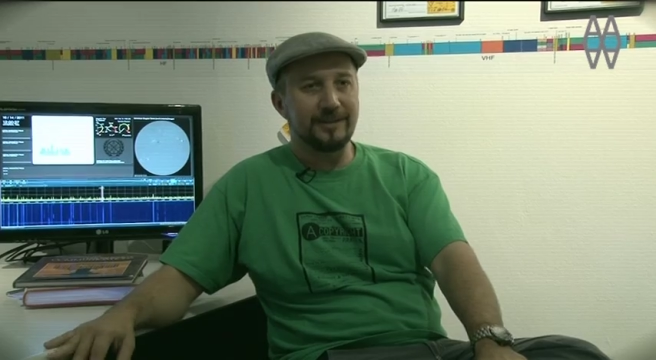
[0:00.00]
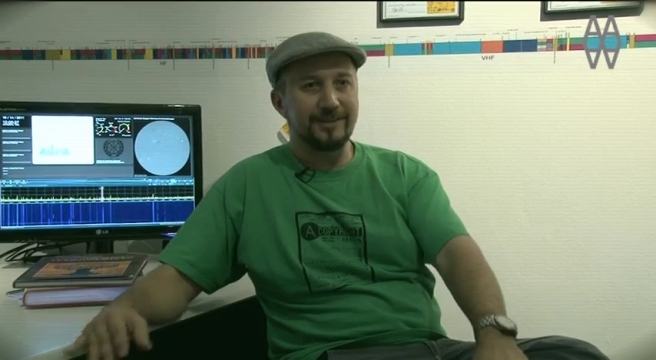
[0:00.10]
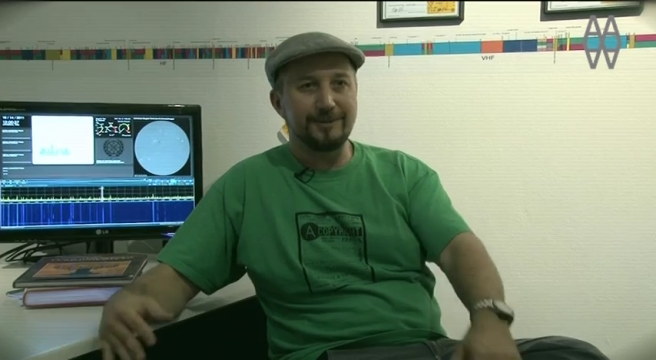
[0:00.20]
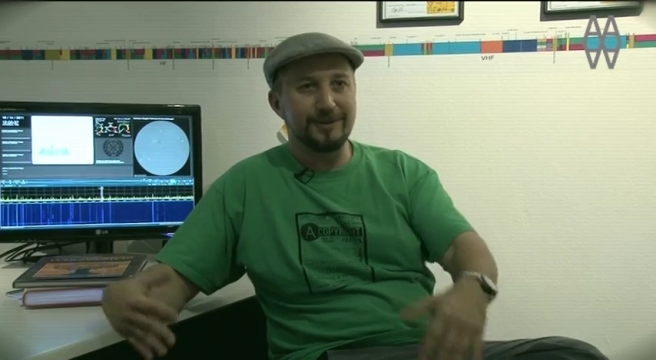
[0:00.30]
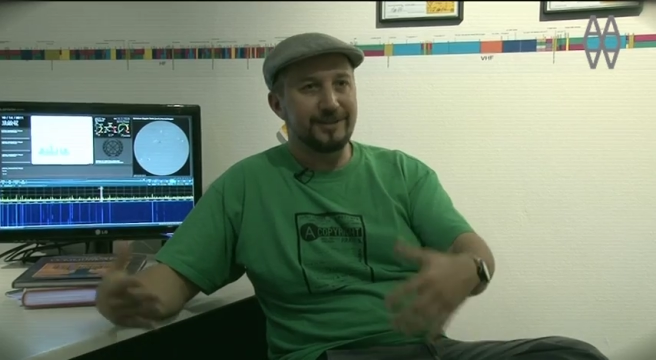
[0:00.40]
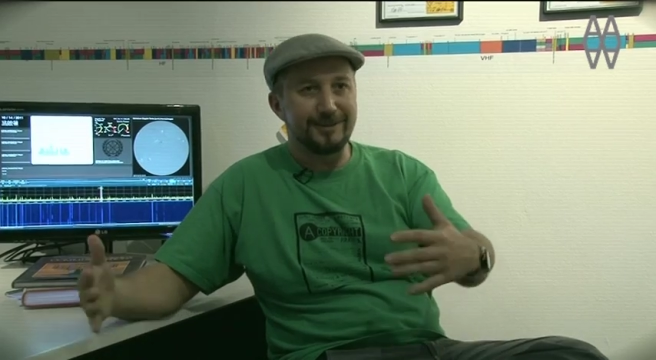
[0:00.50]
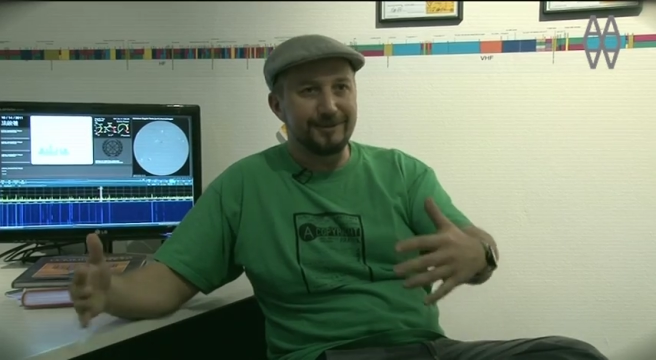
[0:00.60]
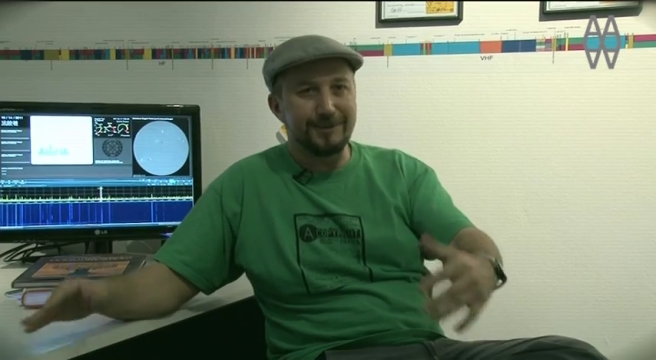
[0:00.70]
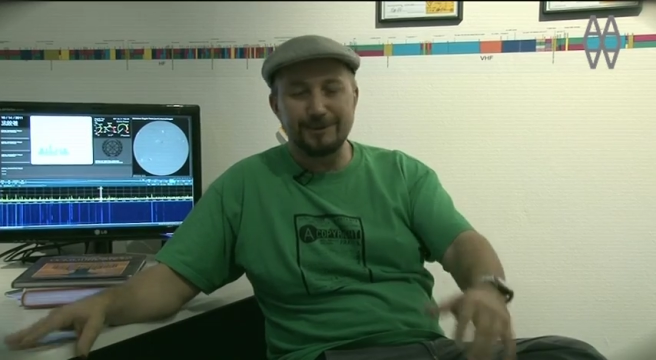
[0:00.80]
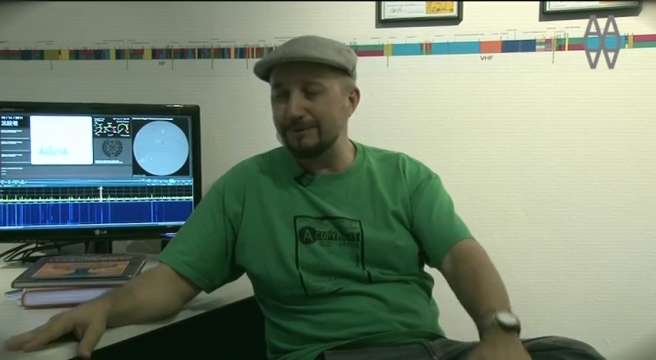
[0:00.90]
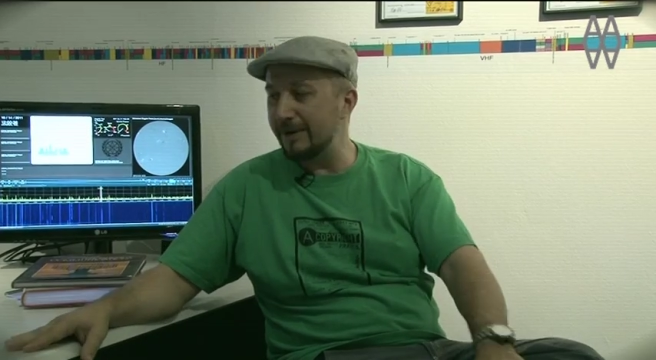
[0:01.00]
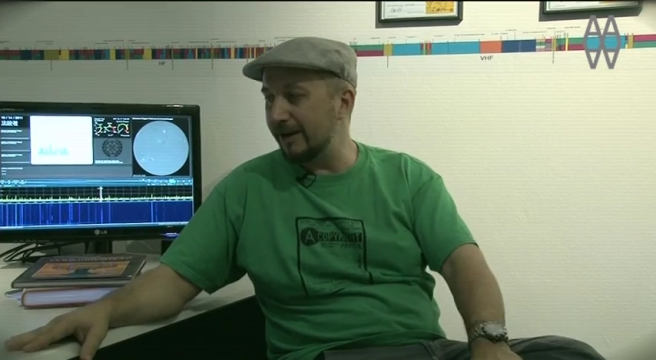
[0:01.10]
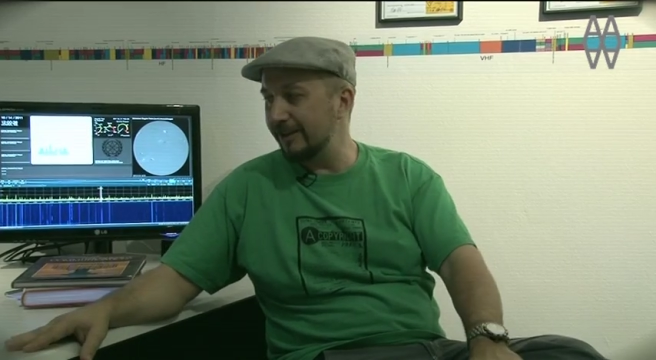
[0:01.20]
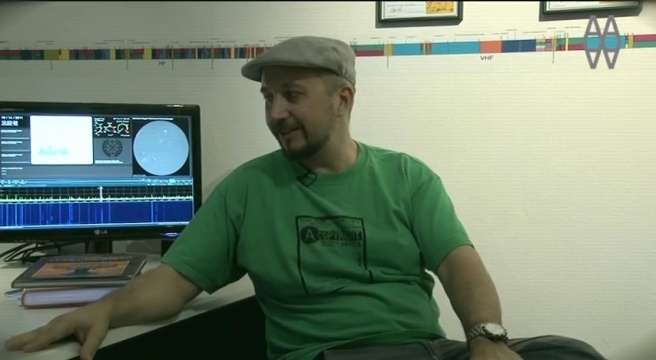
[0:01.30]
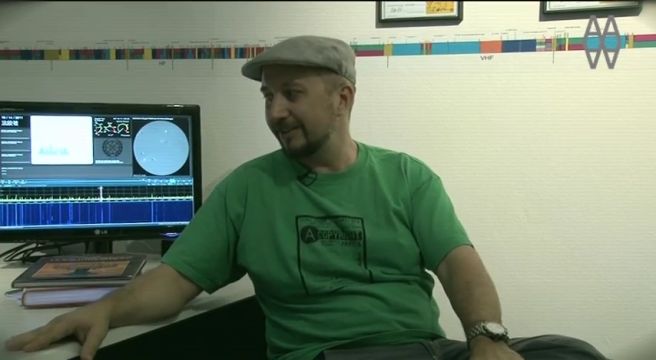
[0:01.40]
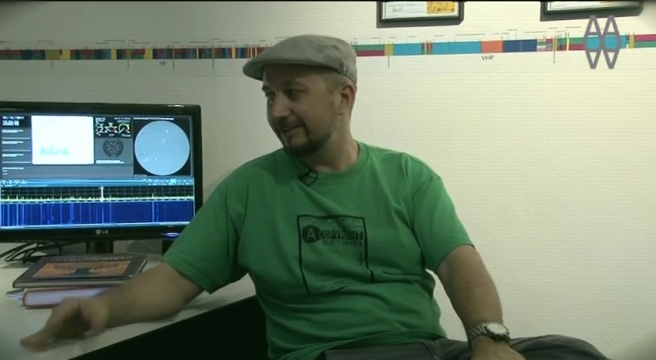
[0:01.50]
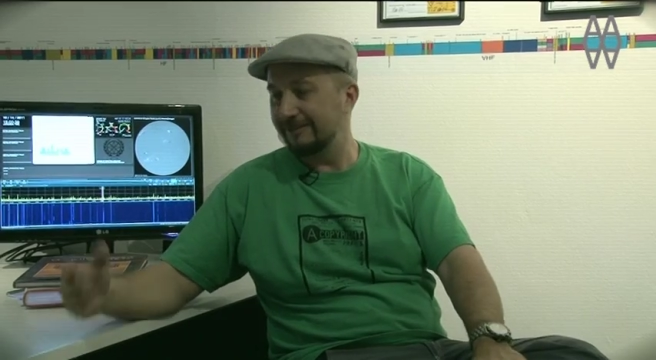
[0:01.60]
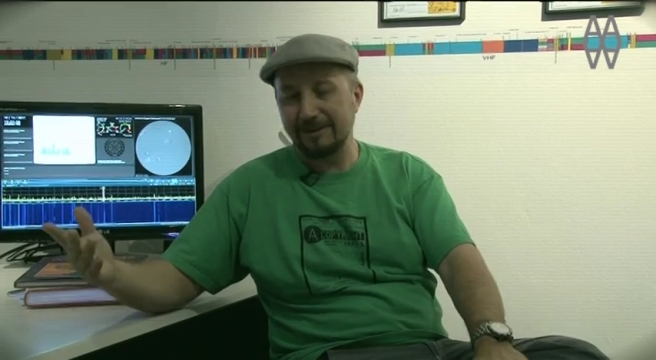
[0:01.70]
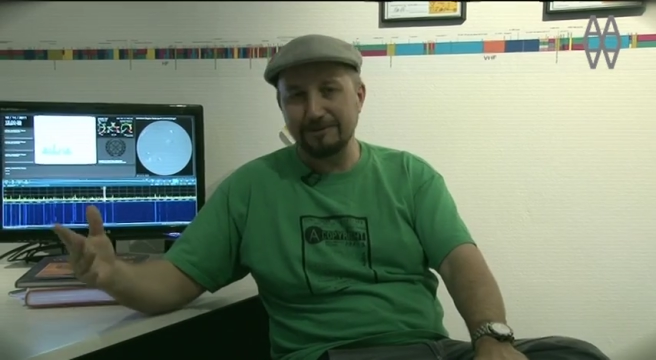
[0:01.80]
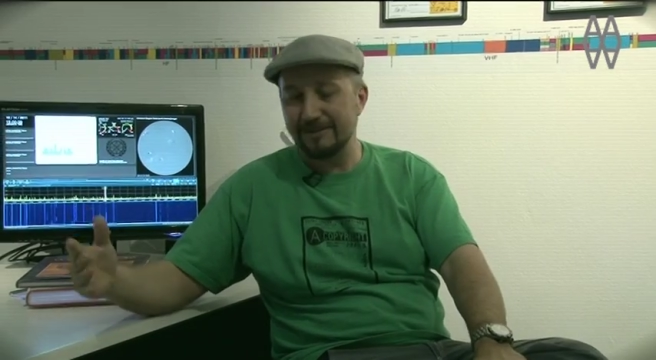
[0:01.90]
They were interviewed about it,
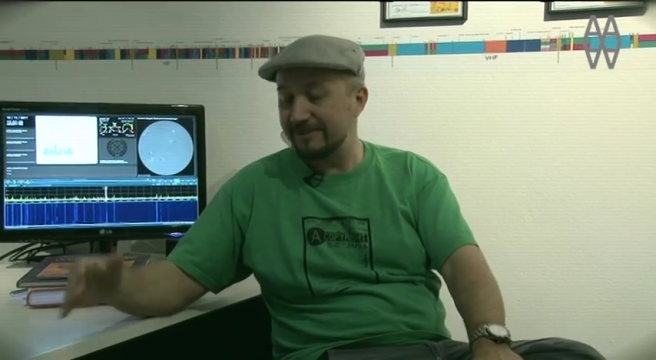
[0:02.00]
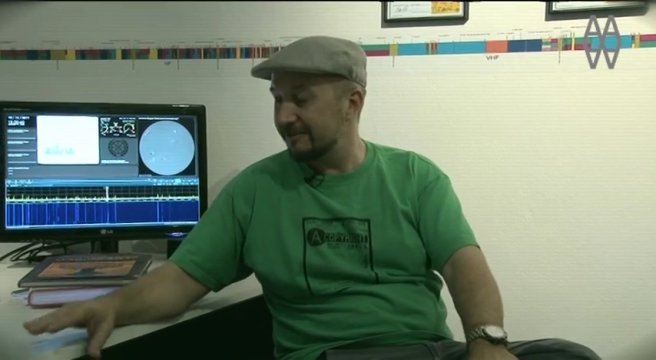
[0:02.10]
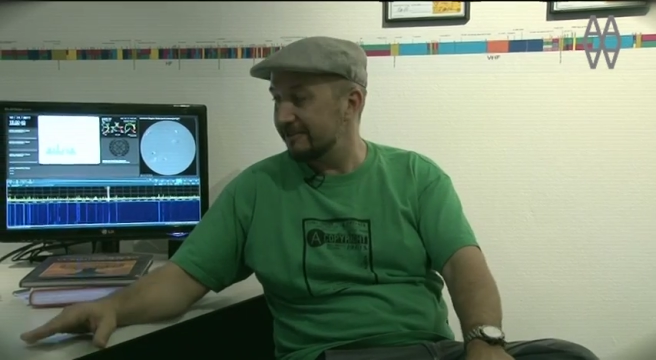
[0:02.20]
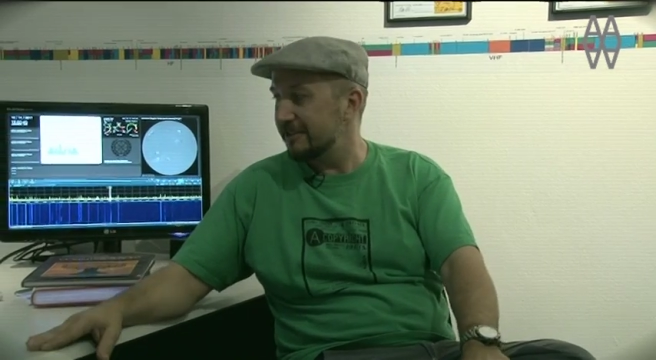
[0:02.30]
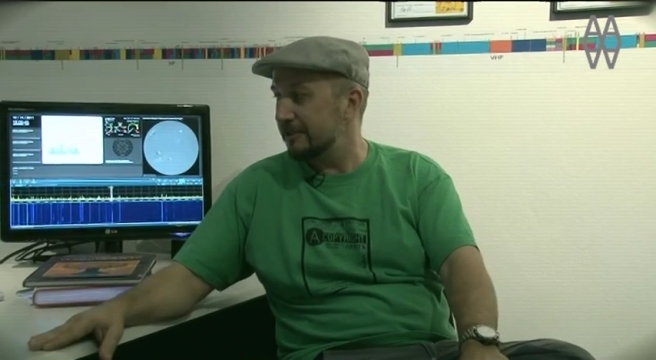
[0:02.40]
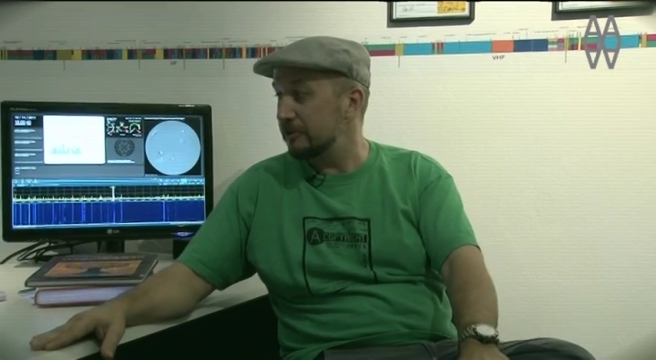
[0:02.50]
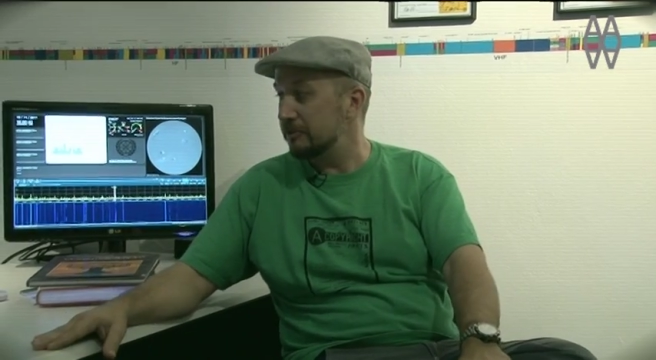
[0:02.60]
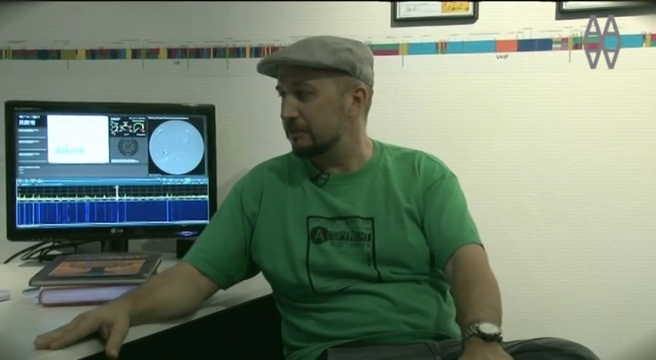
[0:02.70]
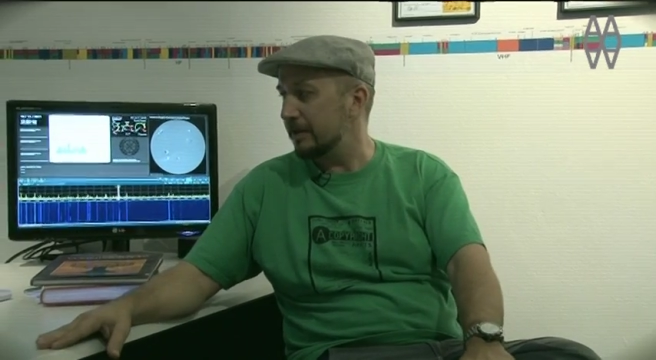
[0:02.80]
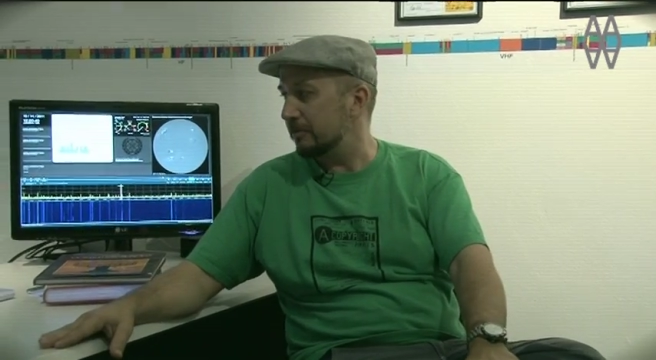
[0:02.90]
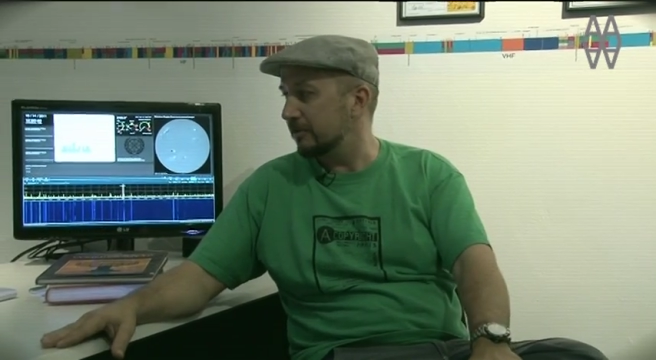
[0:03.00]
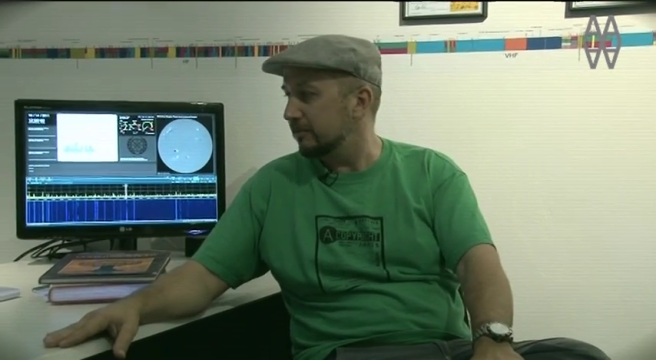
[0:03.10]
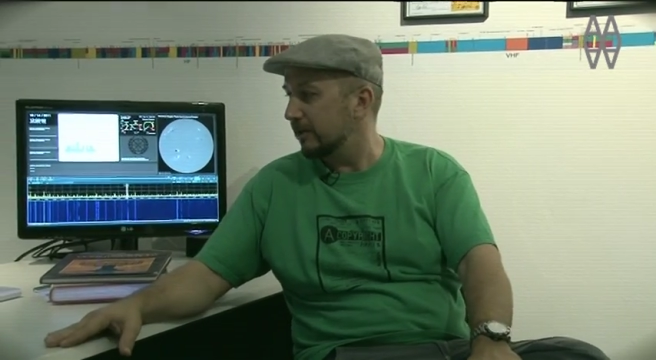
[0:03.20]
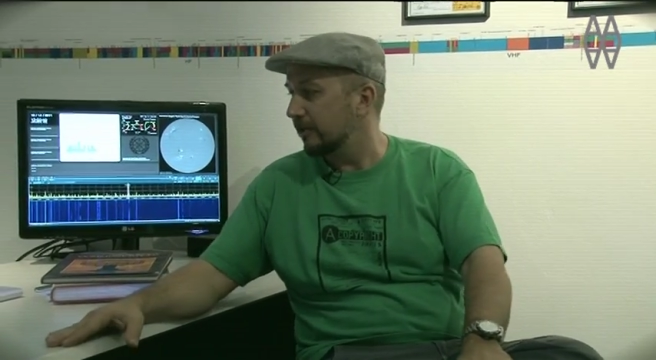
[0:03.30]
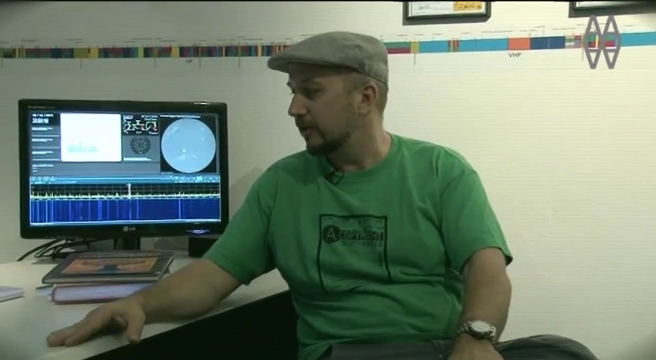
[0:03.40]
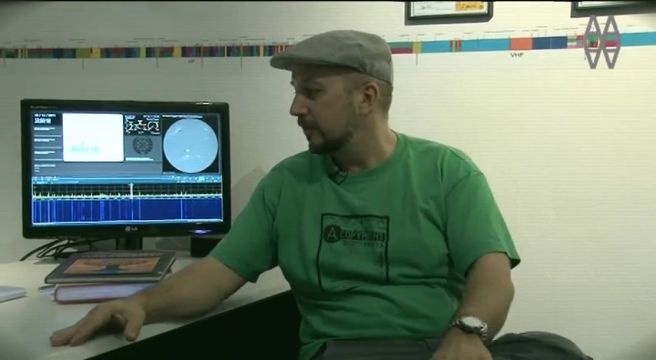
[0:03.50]
and I was in the newspapers about